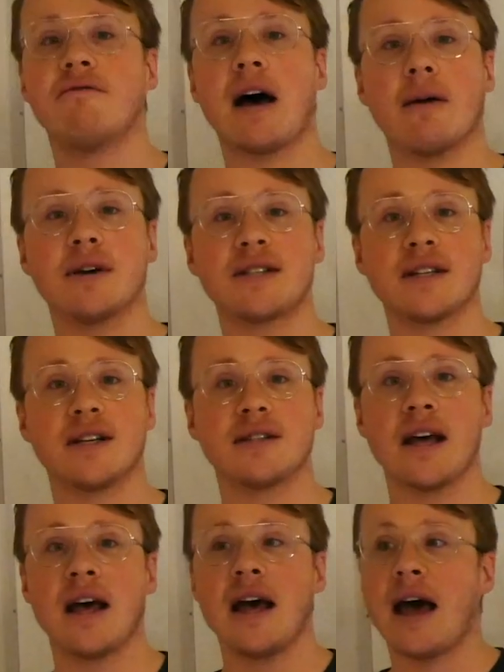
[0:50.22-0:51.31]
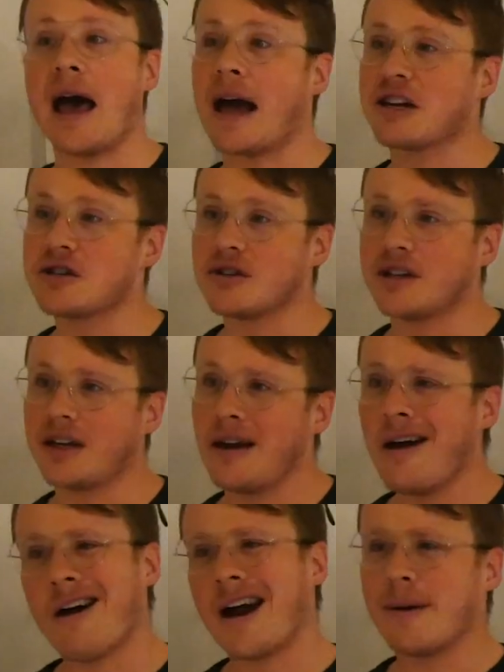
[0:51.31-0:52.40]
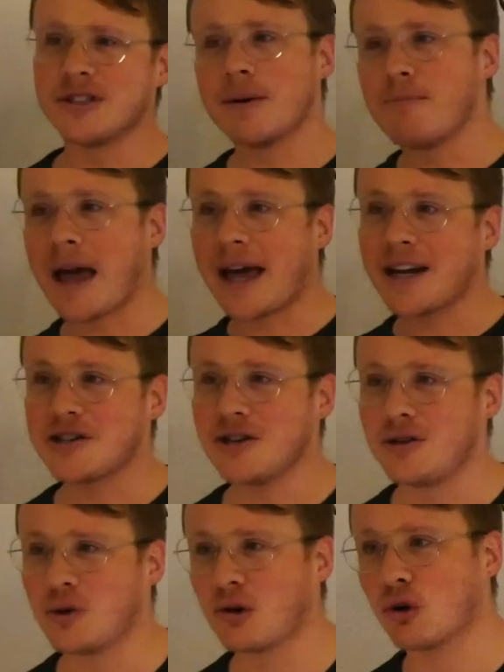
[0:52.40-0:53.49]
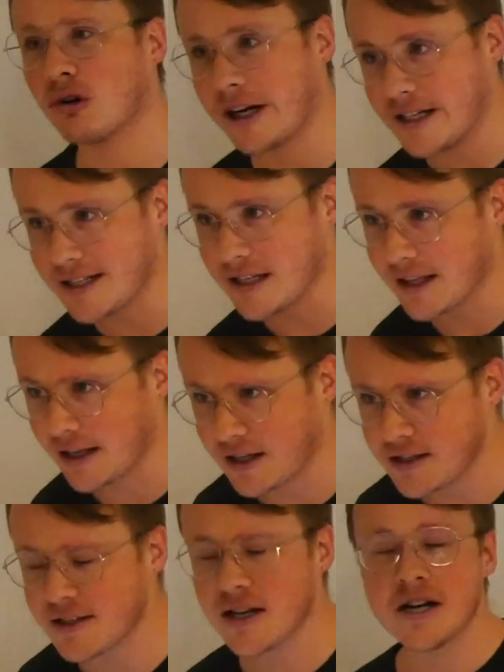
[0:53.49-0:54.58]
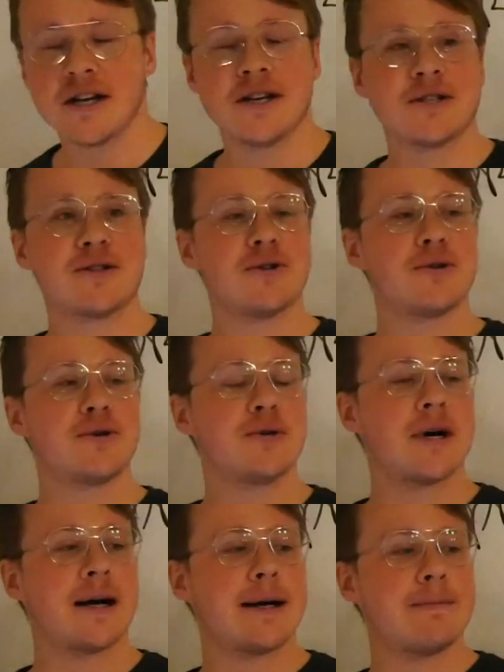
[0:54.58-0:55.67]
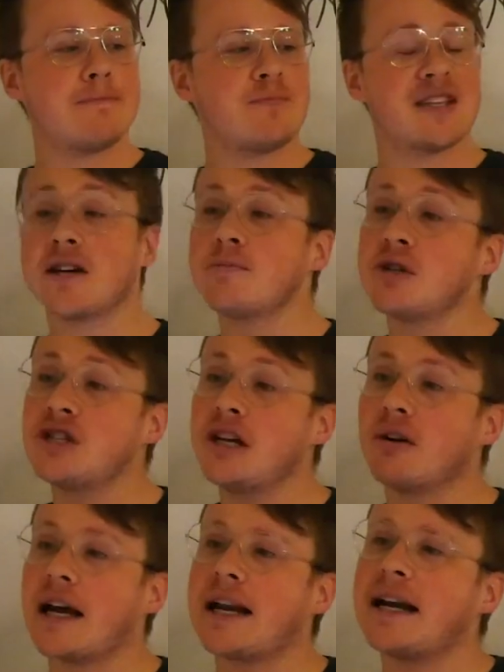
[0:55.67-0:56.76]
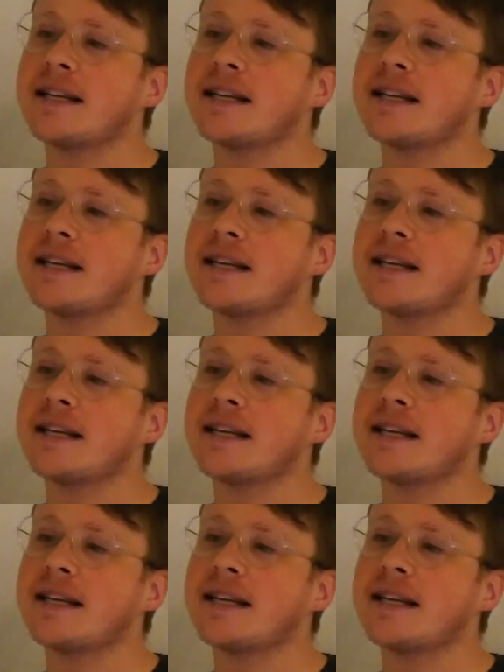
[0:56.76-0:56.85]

viruses actually are able to manage to do crazy things to the cell's machinery. And I